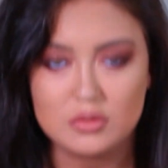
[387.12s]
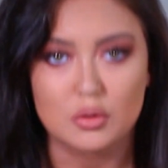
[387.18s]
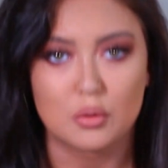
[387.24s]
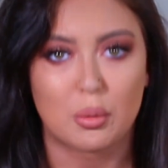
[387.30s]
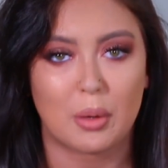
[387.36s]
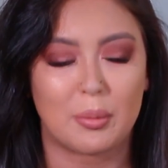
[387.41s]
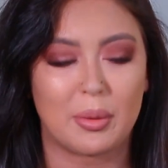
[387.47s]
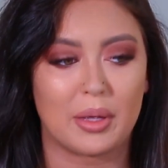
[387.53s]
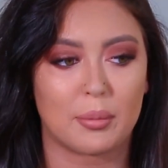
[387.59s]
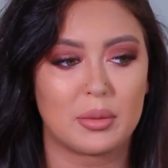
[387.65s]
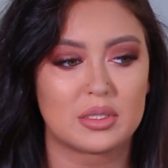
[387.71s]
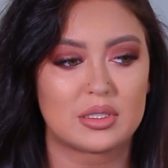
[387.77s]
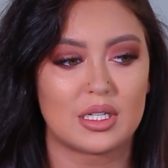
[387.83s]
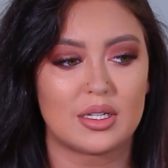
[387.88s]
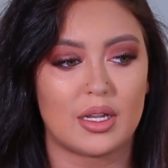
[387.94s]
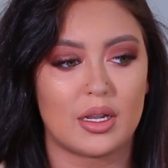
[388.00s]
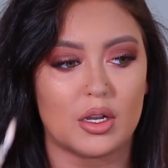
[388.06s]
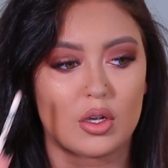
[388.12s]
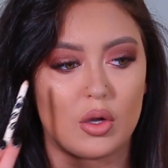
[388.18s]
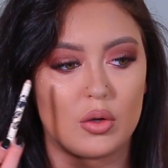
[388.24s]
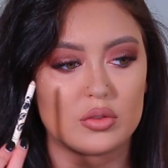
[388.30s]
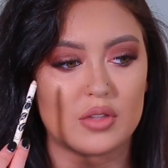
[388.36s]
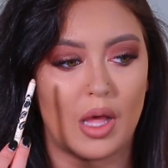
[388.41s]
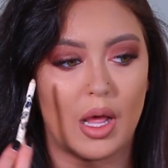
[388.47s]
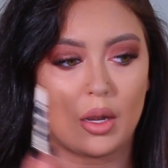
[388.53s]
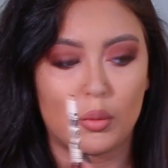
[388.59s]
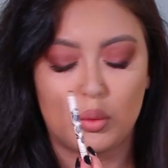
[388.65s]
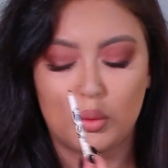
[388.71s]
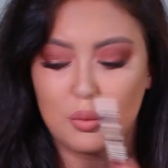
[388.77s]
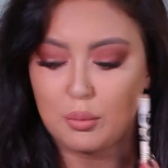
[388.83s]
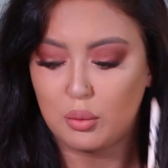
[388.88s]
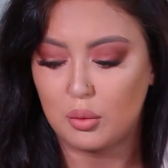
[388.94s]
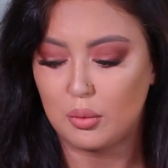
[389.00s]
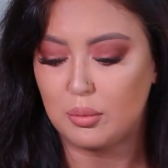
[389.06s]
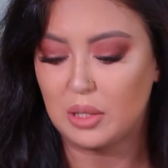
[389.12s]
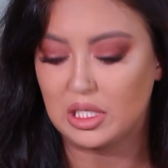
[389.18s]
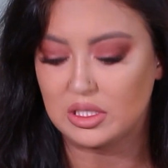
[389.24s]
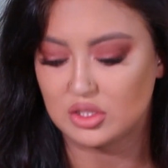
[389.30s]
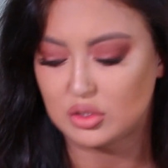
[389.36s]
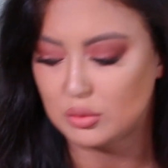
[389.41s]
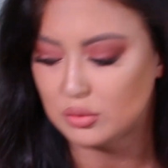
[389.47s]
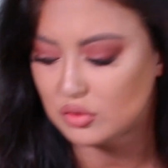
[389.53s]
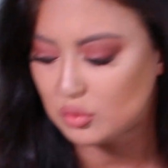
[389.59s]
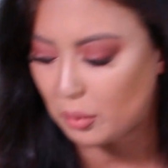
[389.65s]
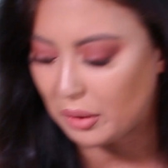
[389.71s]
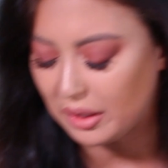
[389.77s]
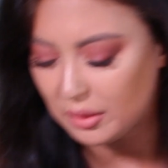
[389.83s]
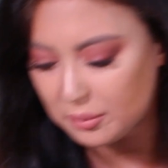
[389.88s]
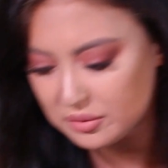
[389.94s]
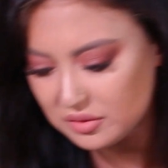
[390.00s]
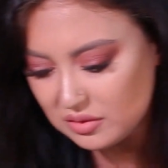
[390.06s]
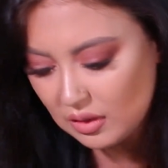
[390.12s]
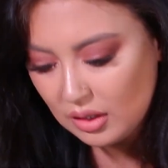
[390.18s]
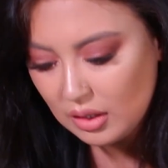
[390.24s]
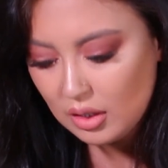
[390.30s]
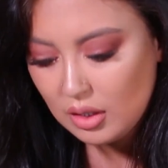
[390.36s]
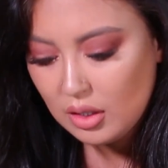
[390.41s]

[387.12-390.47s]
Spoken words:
super pigmented, and it goes on whoop whoop in 2 swipes.